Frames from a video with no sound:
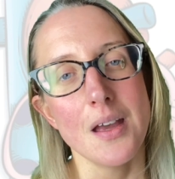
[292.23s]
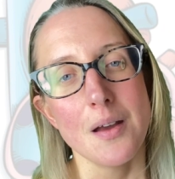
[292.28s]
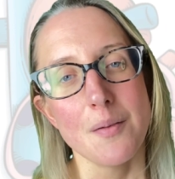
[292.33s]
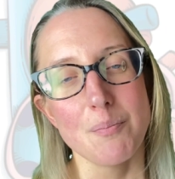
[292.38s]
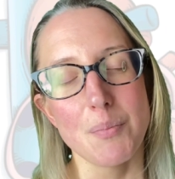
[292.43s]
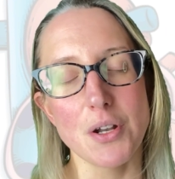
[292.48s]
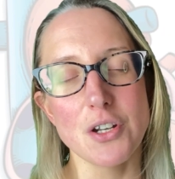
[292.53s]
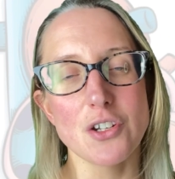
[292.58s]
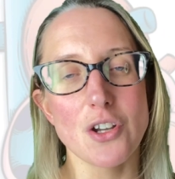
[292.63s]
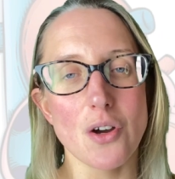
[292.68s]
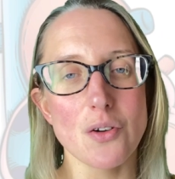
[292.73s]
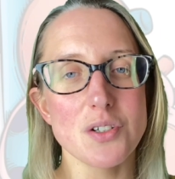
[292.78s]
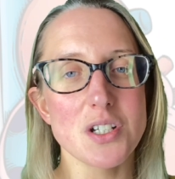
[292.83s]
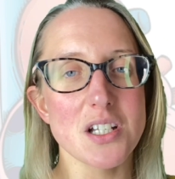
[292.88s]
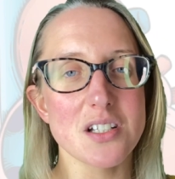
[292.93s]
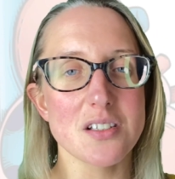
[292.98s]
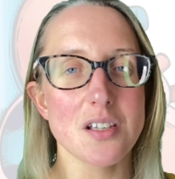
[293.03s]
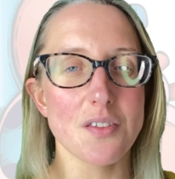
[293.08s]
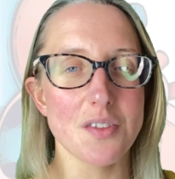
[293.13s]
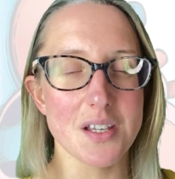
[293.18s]
But
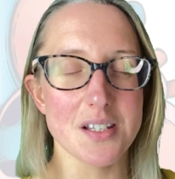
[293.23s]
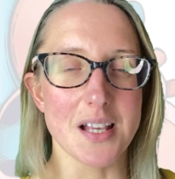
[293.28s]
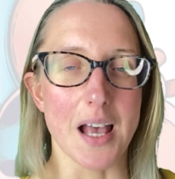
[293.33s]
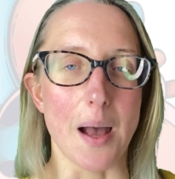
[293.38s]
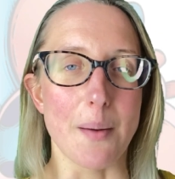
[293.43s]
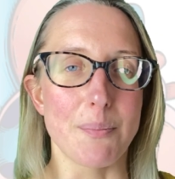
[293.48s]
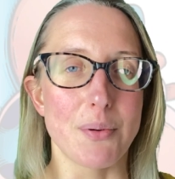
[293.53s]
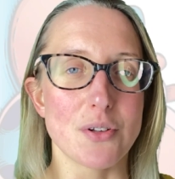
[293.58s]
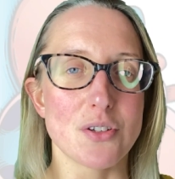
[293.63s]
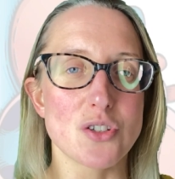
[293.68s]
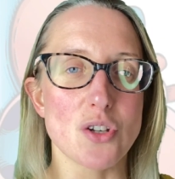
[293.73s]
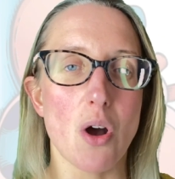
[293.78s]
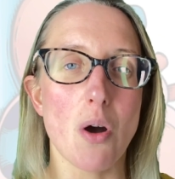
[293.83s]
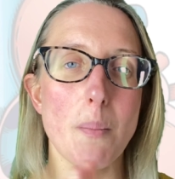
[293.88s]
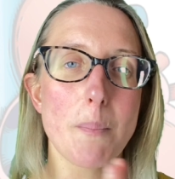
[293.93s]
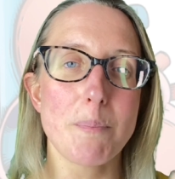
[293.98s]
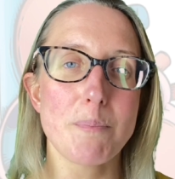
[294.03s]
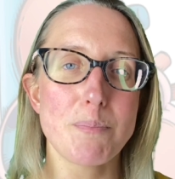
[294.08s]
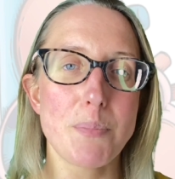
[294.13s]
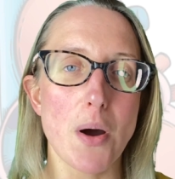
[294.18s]
notice that this happens
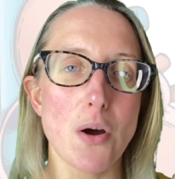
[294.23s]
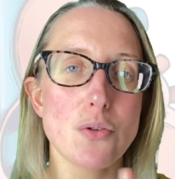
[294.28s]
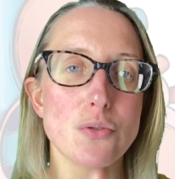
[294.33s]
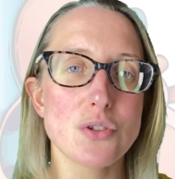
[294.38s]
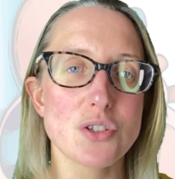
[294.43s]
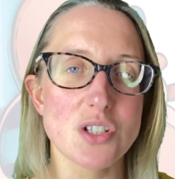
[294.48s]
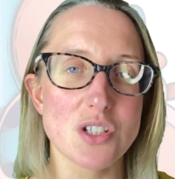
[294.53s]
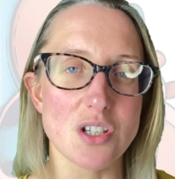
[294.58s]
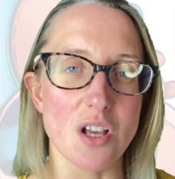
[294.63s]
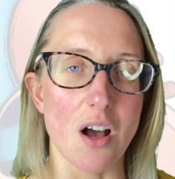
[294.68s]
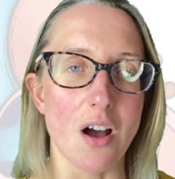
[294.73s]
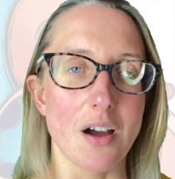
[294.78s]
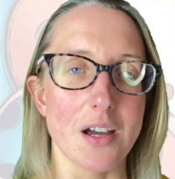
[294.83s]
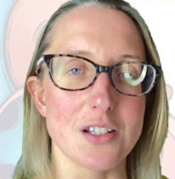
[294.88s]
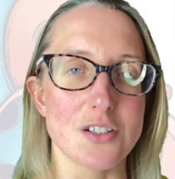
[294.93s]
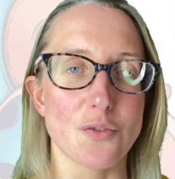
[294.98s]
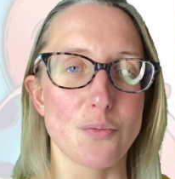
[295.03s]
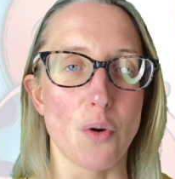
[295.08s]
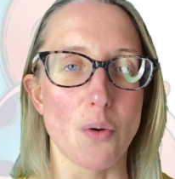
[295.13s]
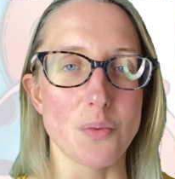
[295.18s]
on both
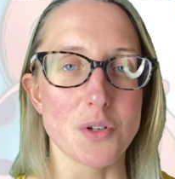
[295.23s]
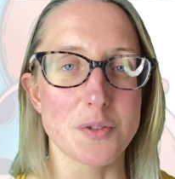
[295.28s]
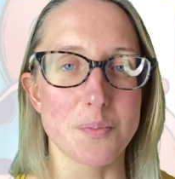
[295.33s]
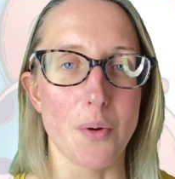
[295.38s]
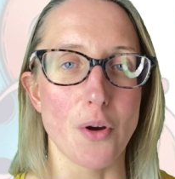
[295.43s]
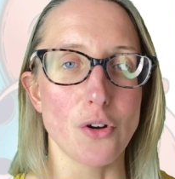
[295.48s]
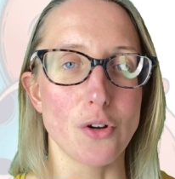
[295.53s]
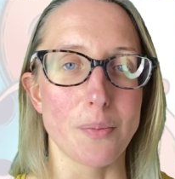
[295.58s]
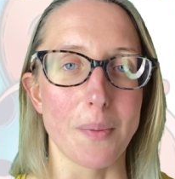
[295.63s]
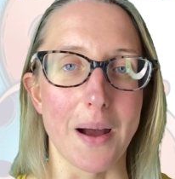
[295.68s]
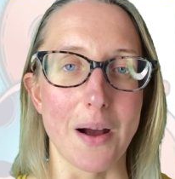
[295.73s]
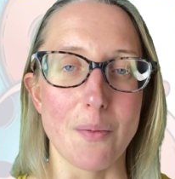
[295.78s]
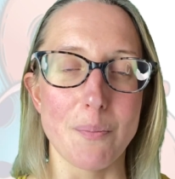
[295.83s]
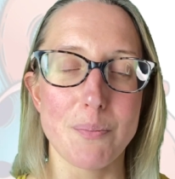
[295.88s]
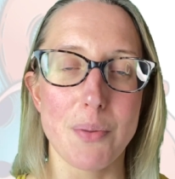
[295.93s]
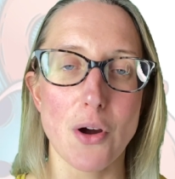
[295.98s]
sides of what we spoke about,